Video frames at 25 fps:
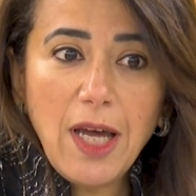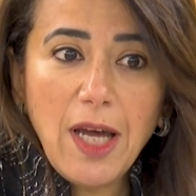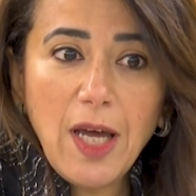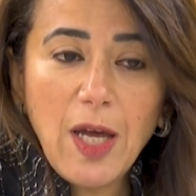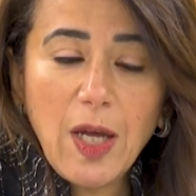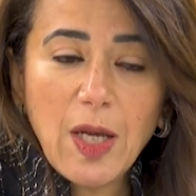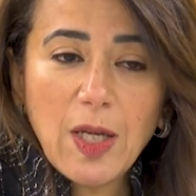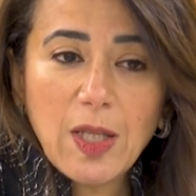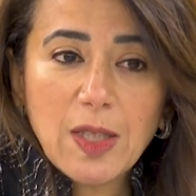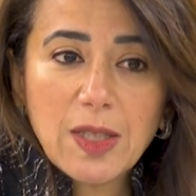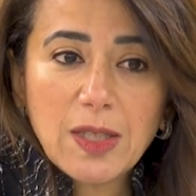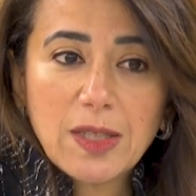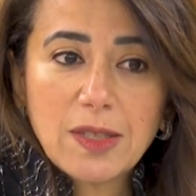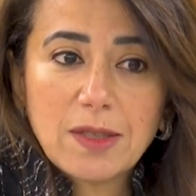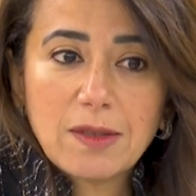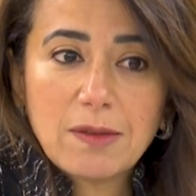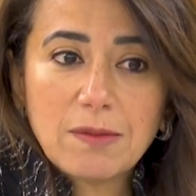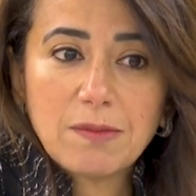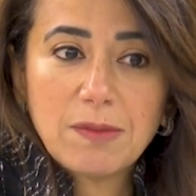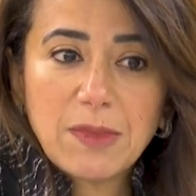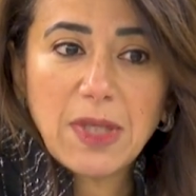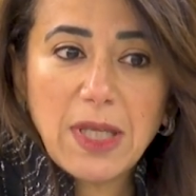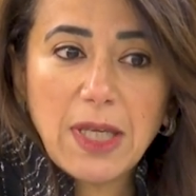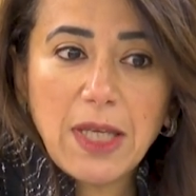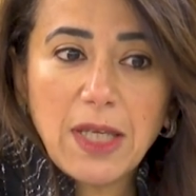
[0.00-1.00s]
and
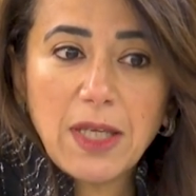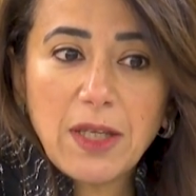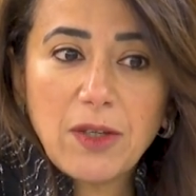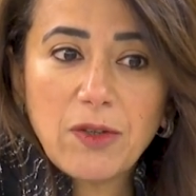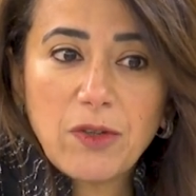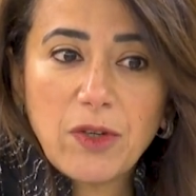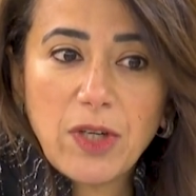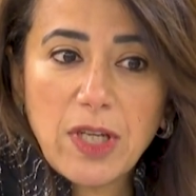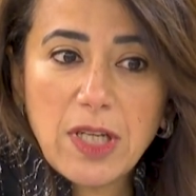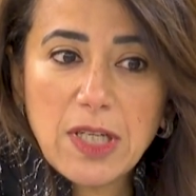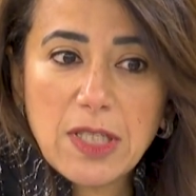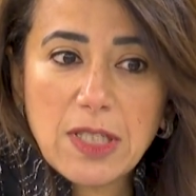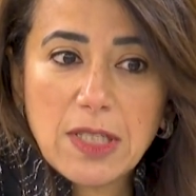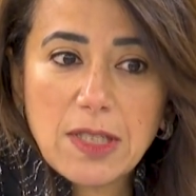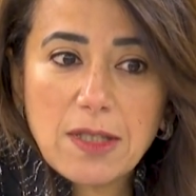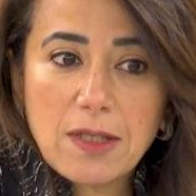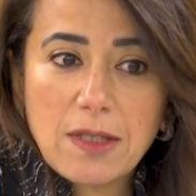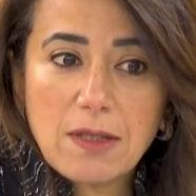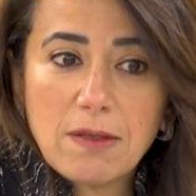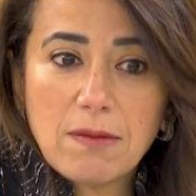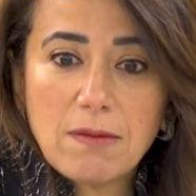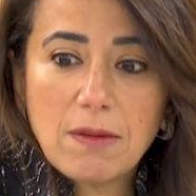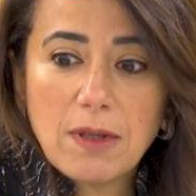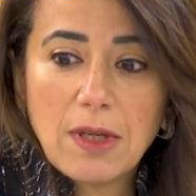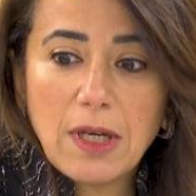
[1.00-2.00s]

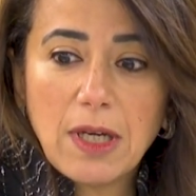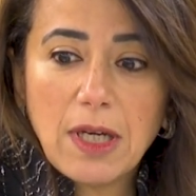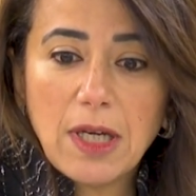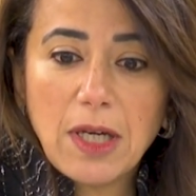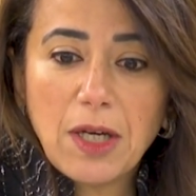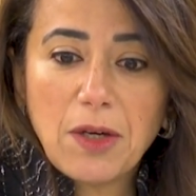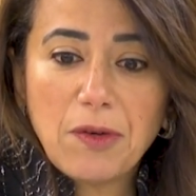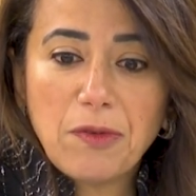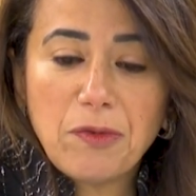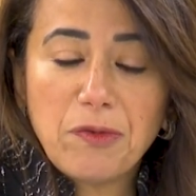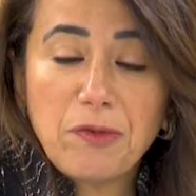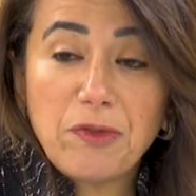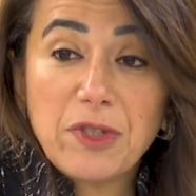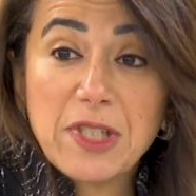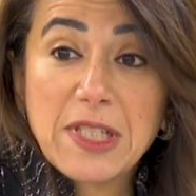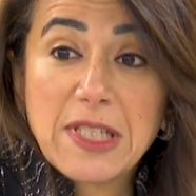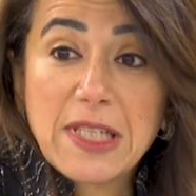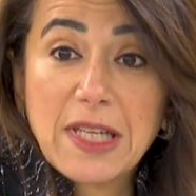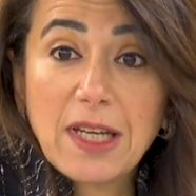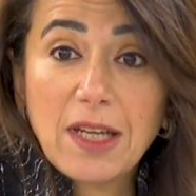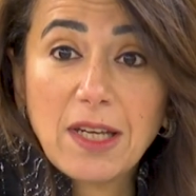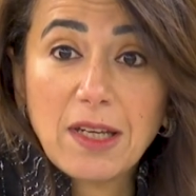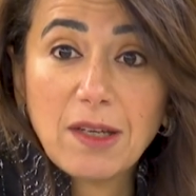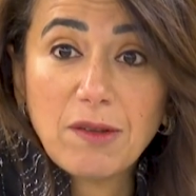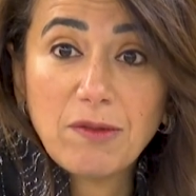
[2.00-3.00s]
increased uh,
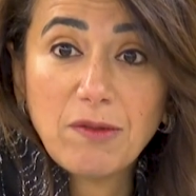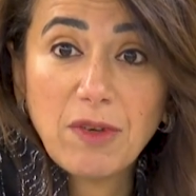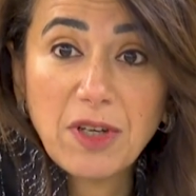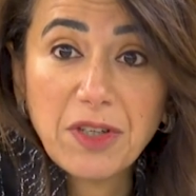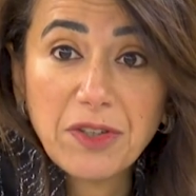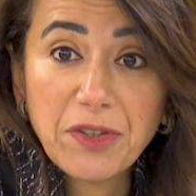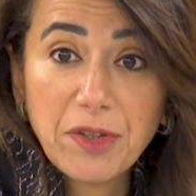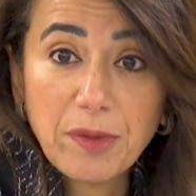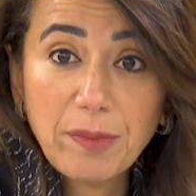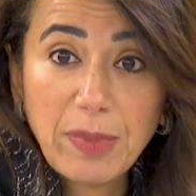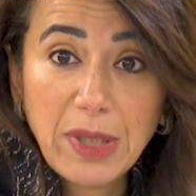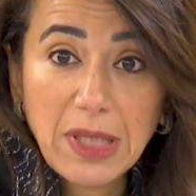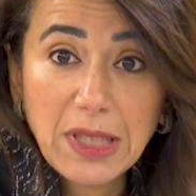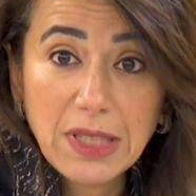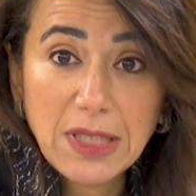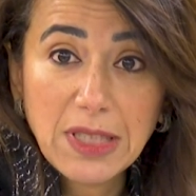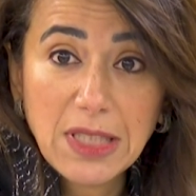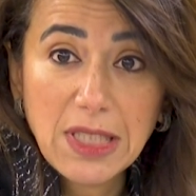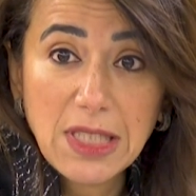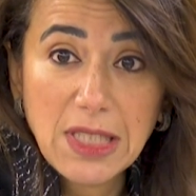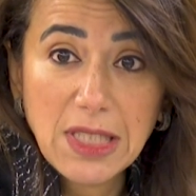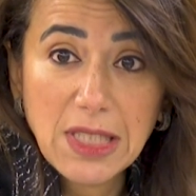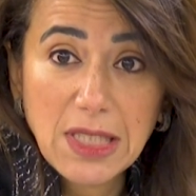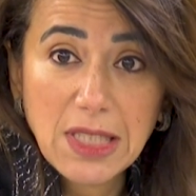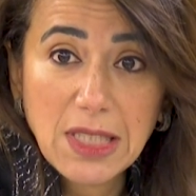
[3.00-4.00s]
fiscal
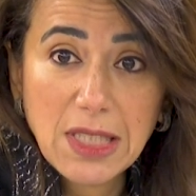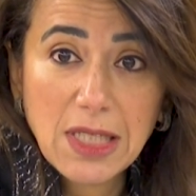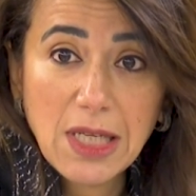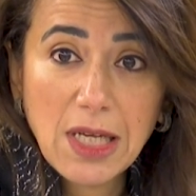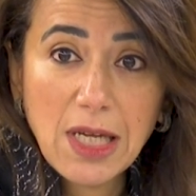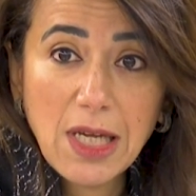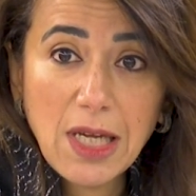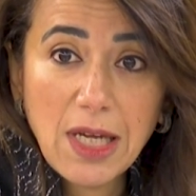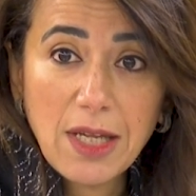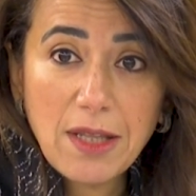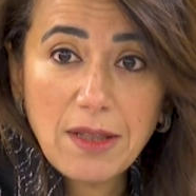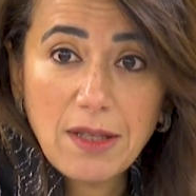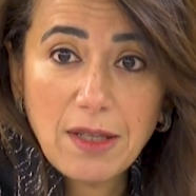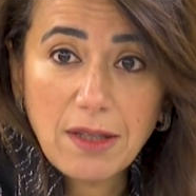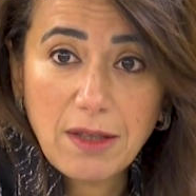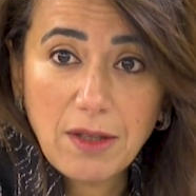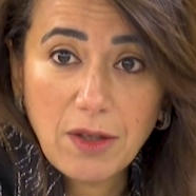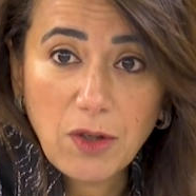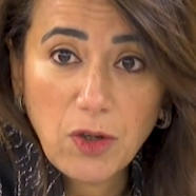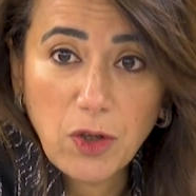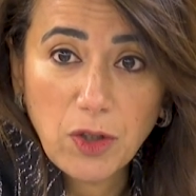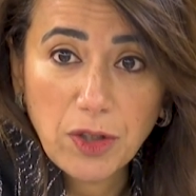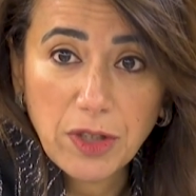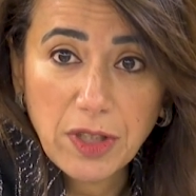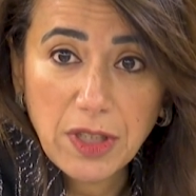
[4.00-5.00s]
vulnerabilities that
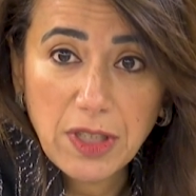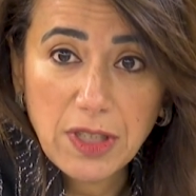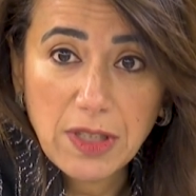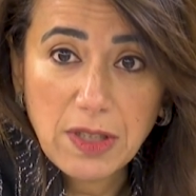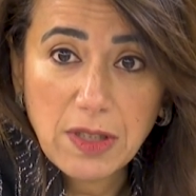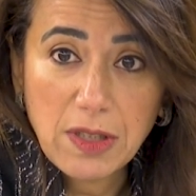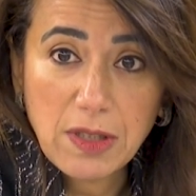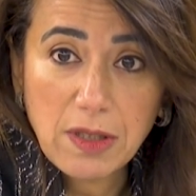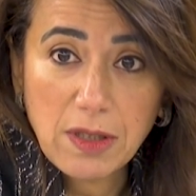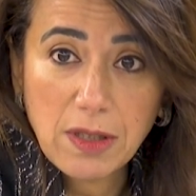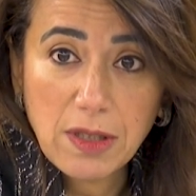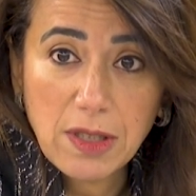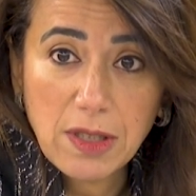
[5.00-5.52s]
the continent